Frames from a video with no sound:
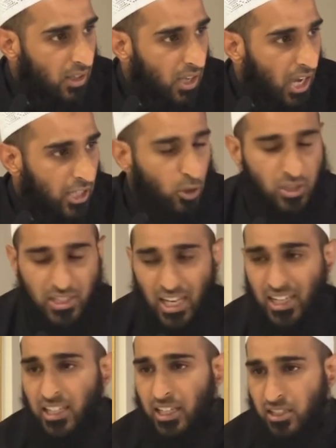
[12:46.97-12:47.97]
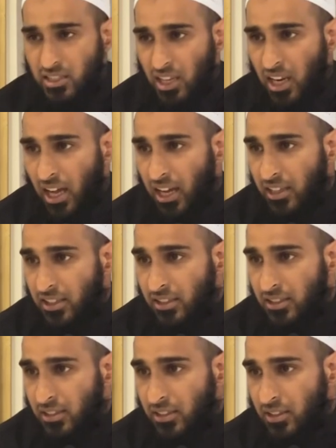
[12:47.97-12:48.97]
and you're standing in salah
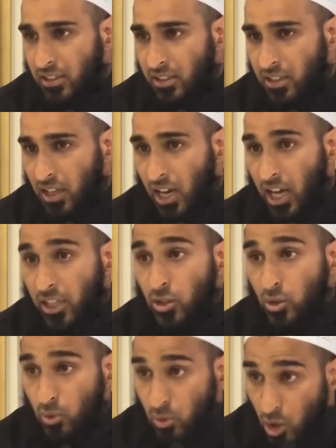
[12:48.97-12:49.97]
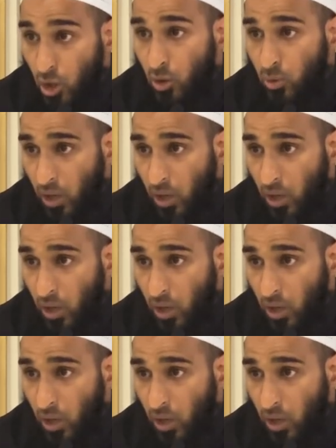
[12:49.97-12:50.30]
and you know